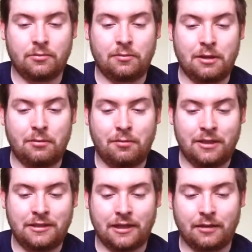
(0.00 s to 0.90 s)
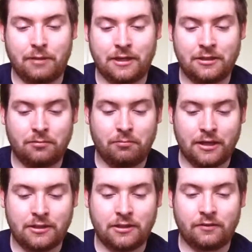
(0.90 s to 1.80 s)
That'd be my second best
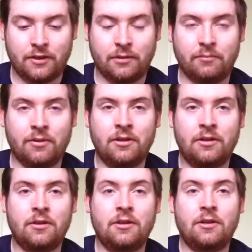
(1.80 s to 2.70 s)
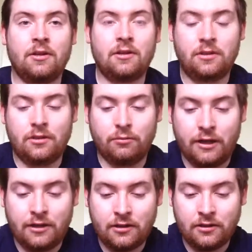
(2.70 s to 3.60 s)
match of um, the week.
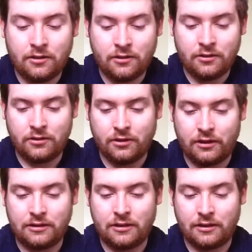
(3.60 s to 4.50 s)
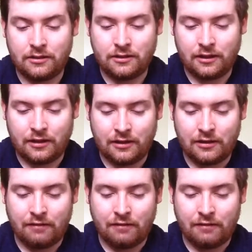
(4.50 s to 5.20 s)
So I see, I see, I did.